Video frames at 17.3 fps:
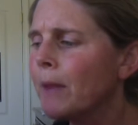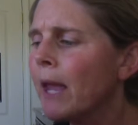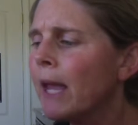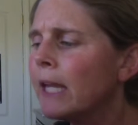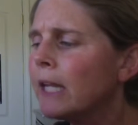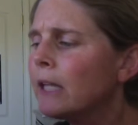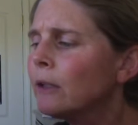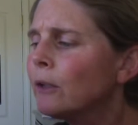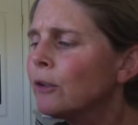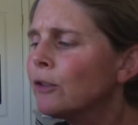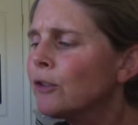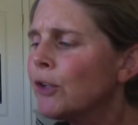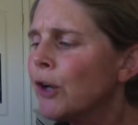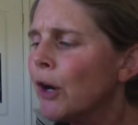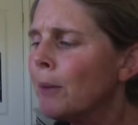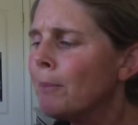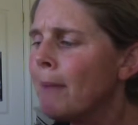He looked
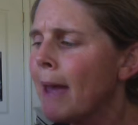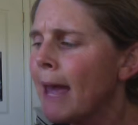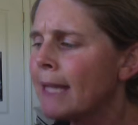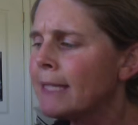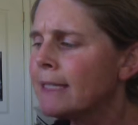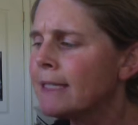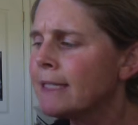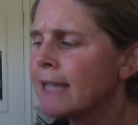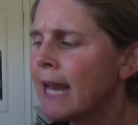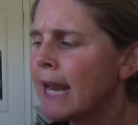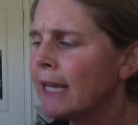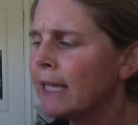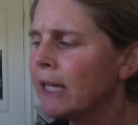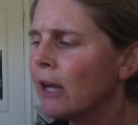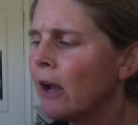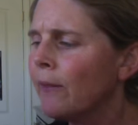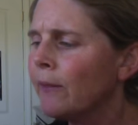at our men
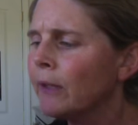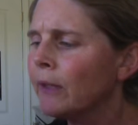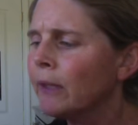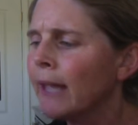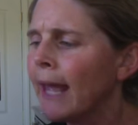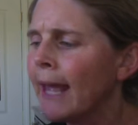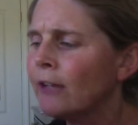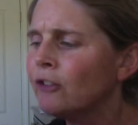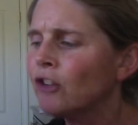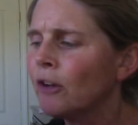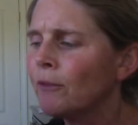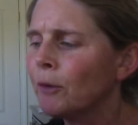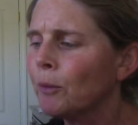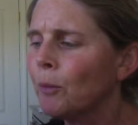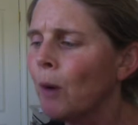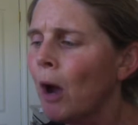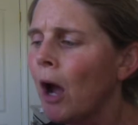standing on the ledge of a
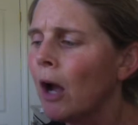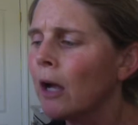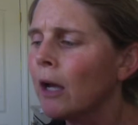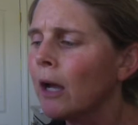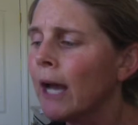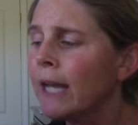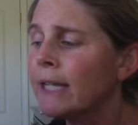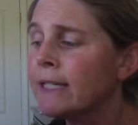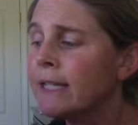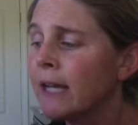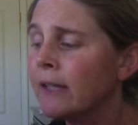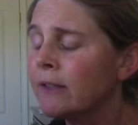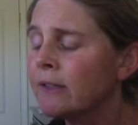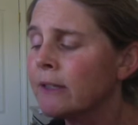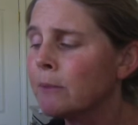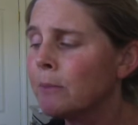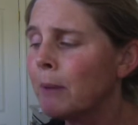rock a
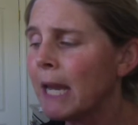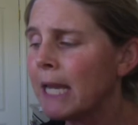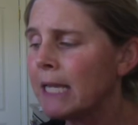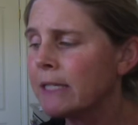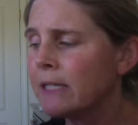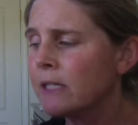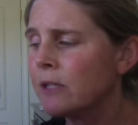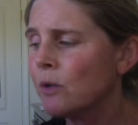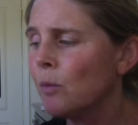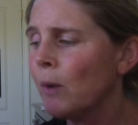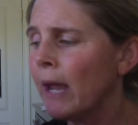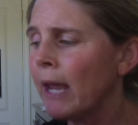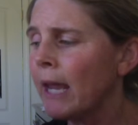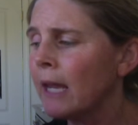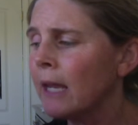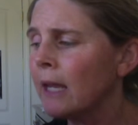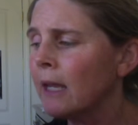dozen paces
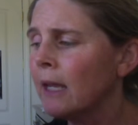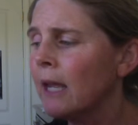away.